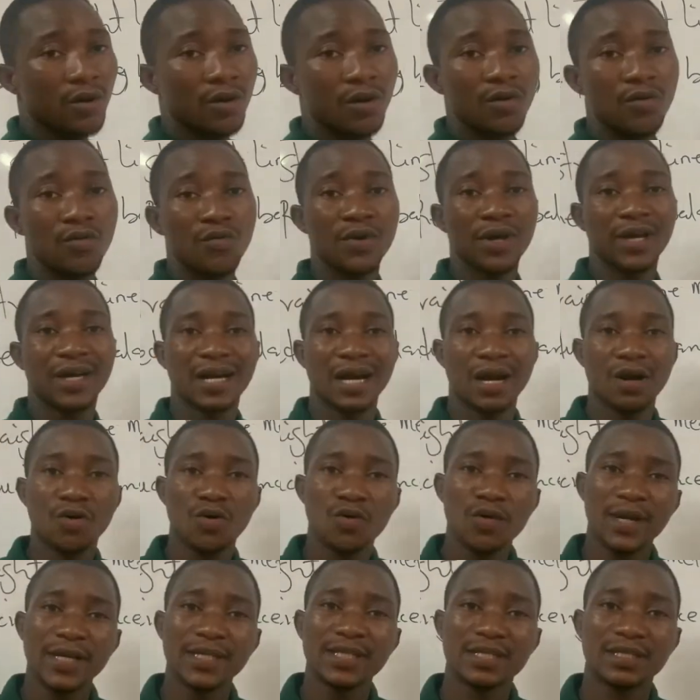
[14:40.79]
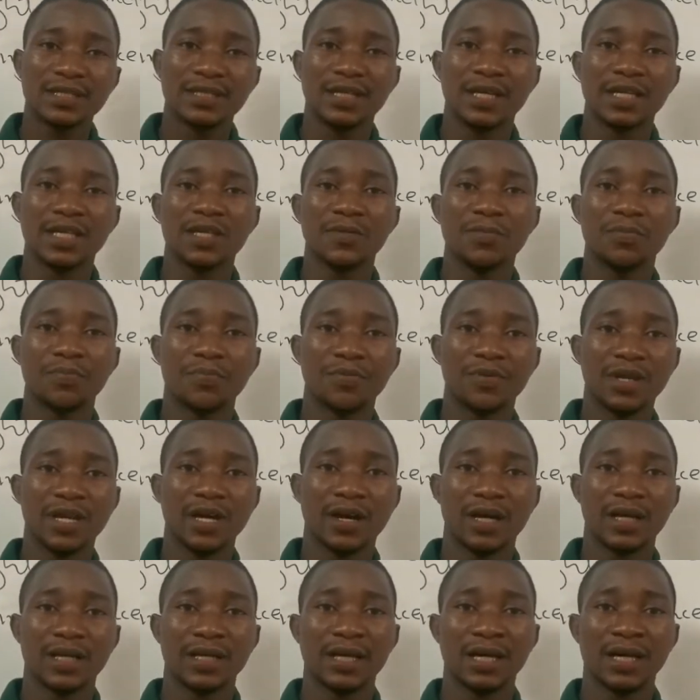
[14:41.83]
we calculate
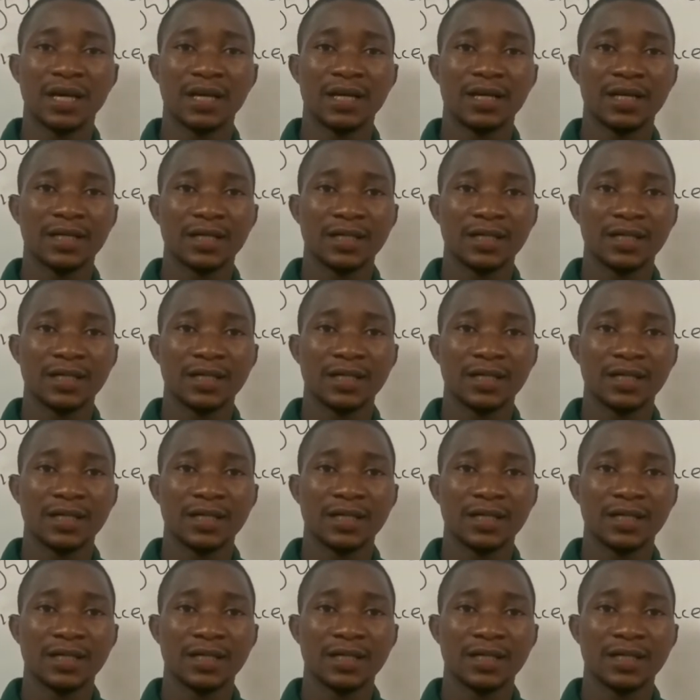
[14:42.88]
the